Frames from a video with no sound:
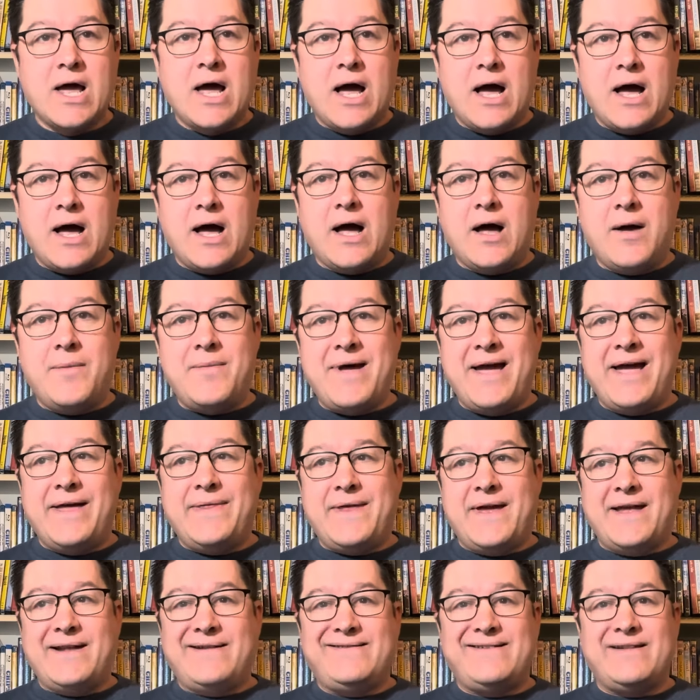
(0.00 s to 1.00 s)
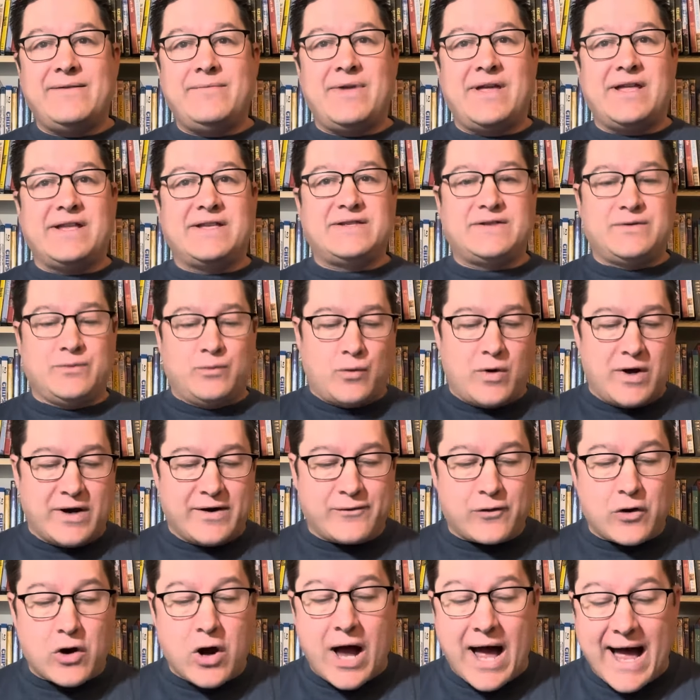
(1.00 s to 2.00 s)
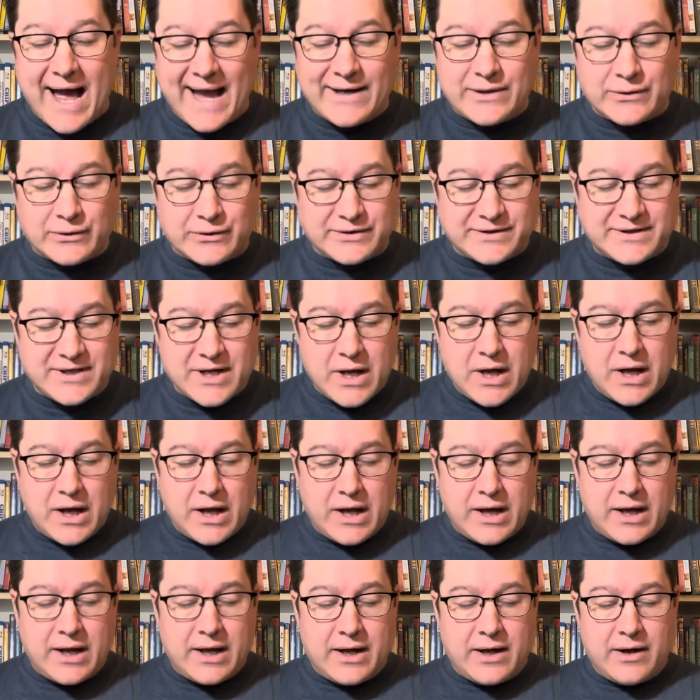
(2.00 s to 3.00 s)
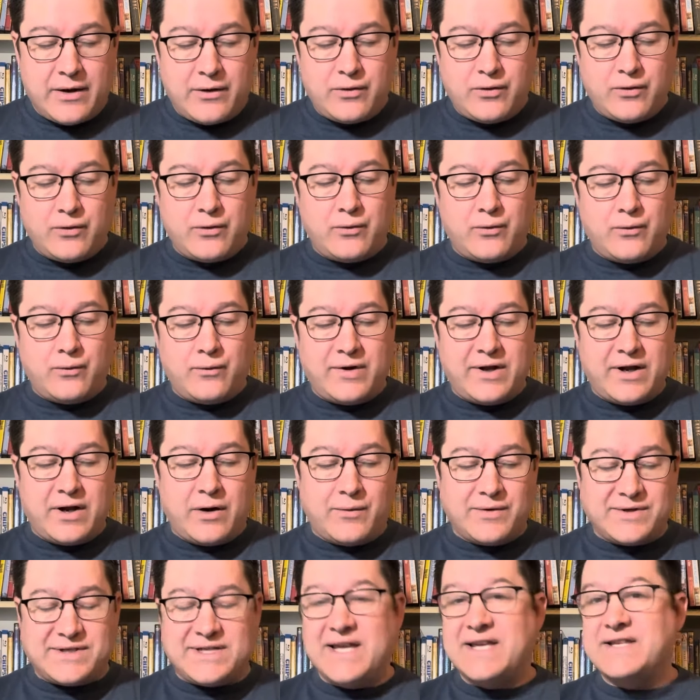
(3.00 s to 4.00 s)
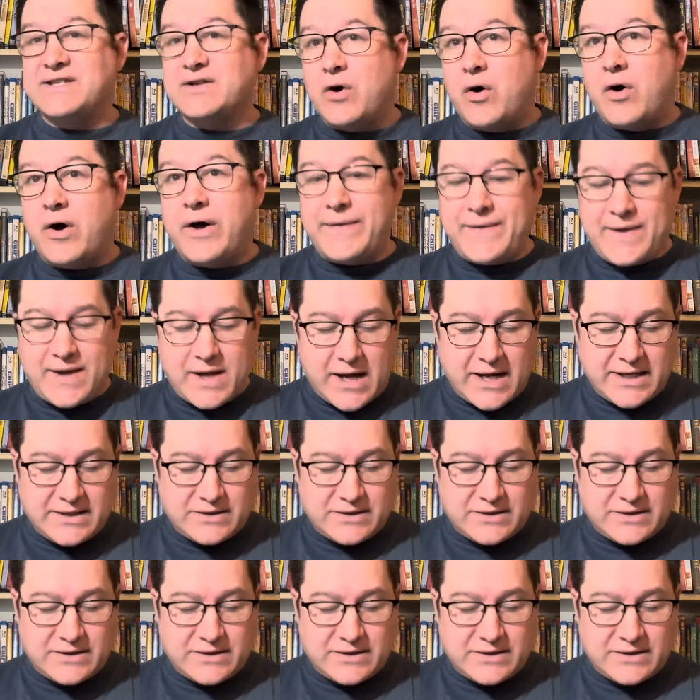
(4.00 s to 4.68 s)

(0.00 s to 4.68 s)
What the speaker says: And then she meets one of her idols who, you know, is on the high